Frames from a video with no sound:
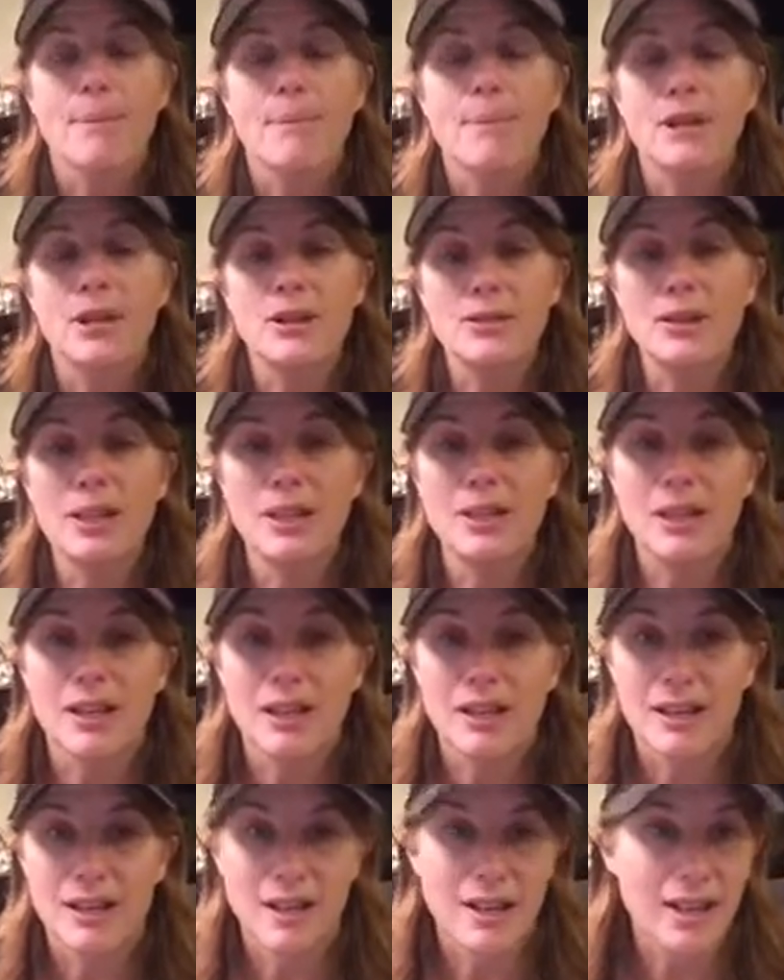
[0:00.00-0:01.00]
but you can
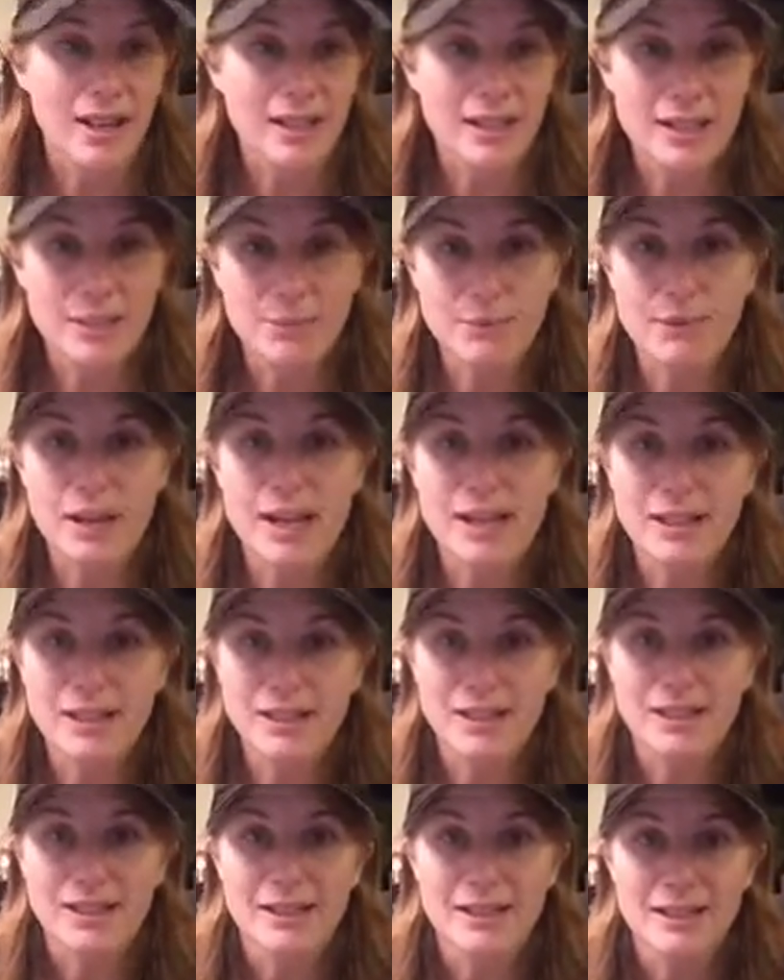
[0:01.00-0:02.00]

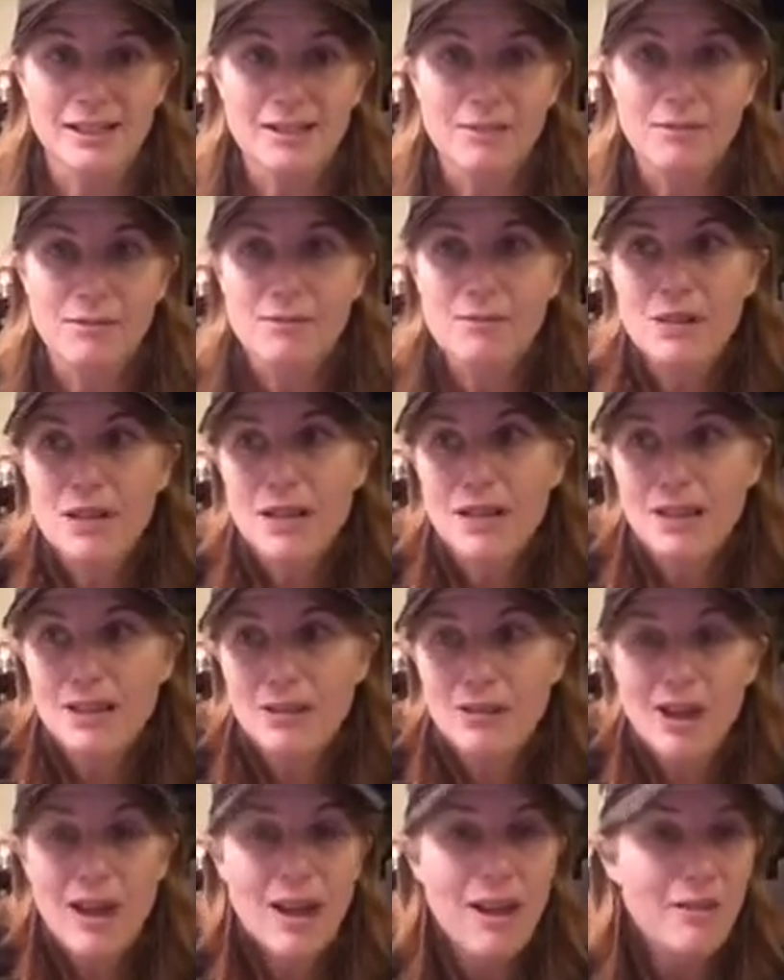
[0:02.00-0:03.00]
express with
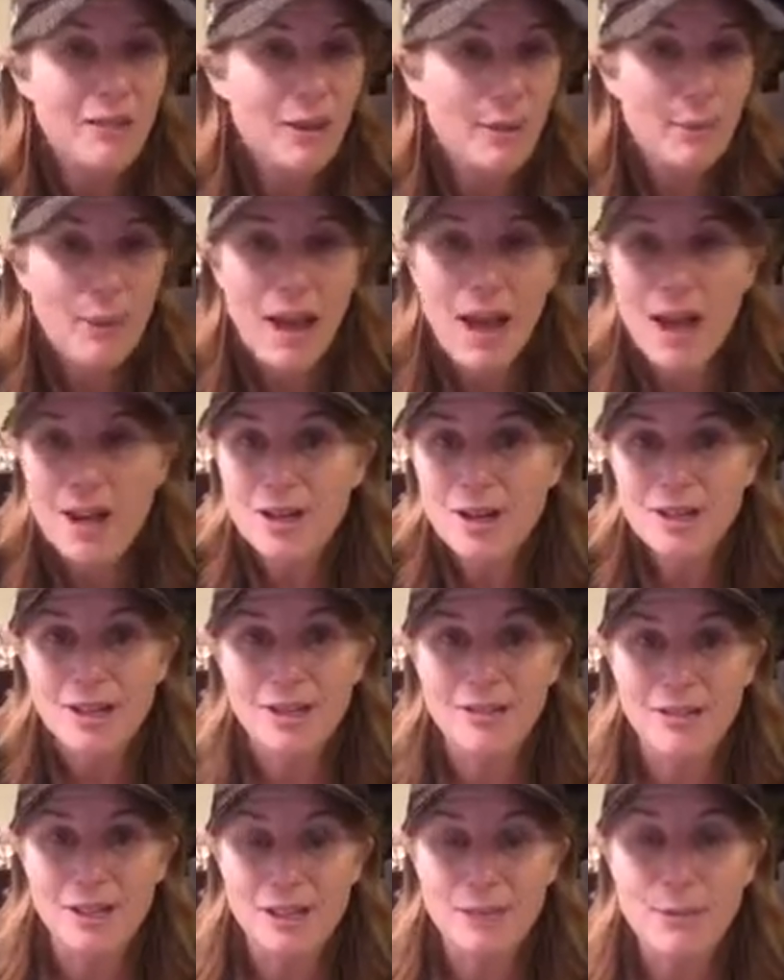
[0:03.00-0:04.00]
love, compassion,
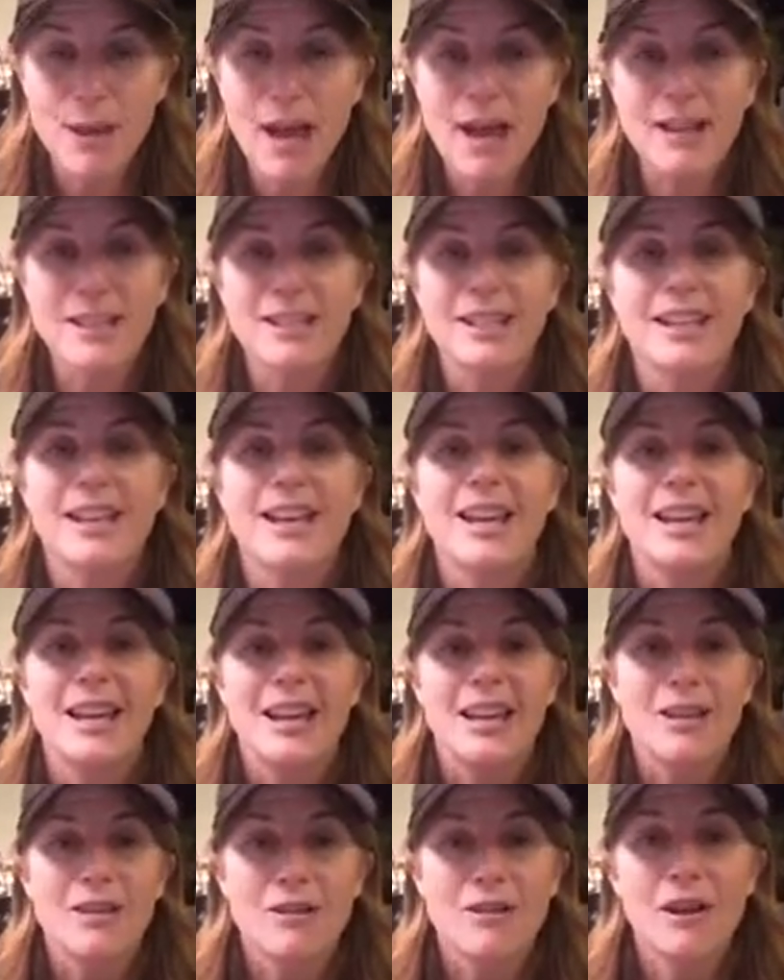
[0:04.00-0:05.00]
and respect,
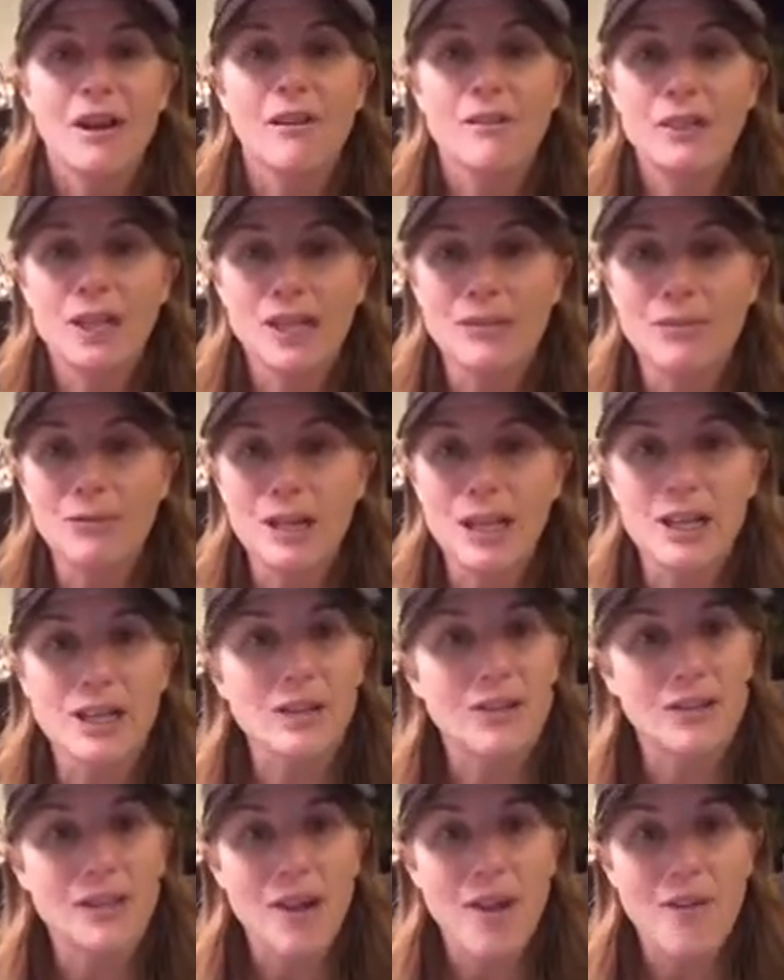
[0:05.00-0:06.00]
you have just written
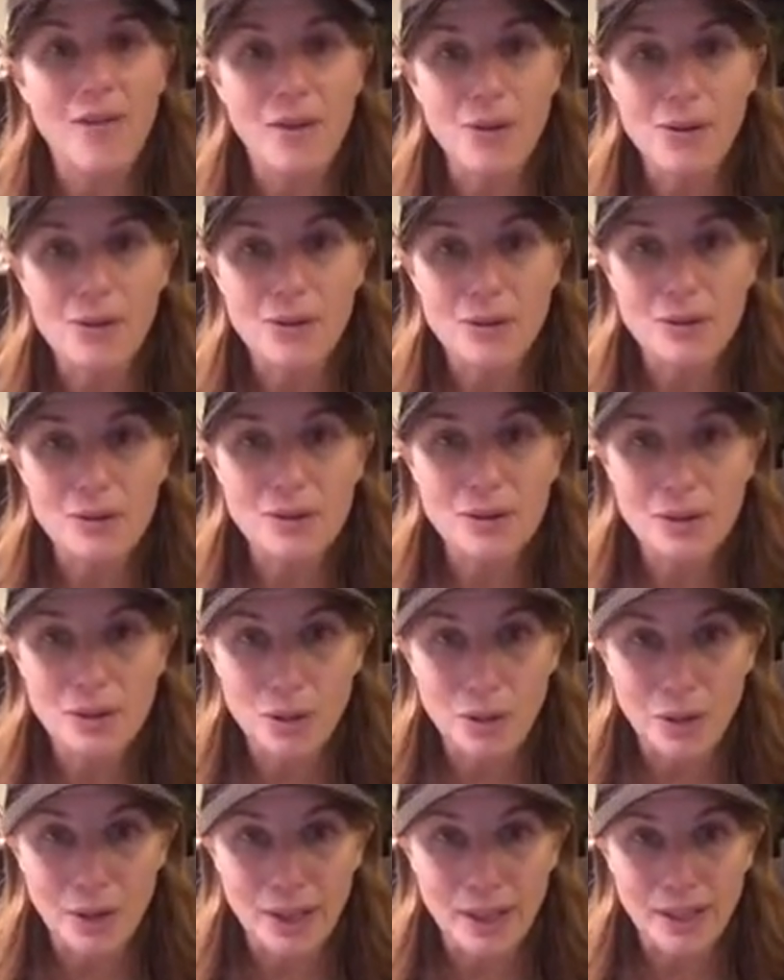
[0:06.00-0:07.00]
yourself a whole new
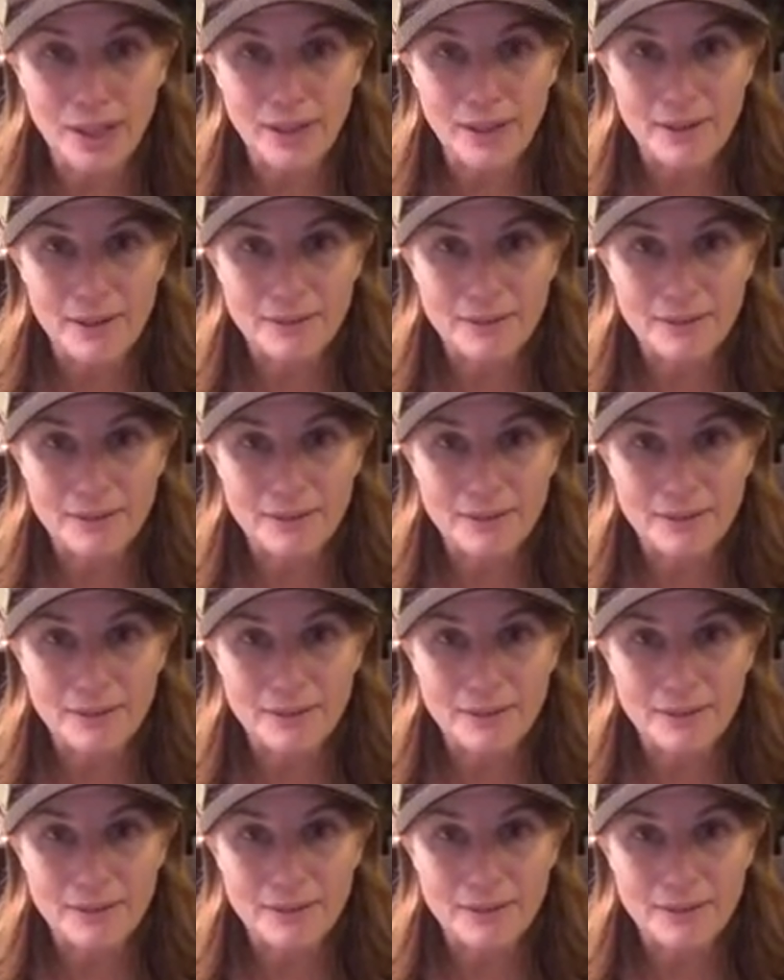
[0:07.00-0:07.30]
story.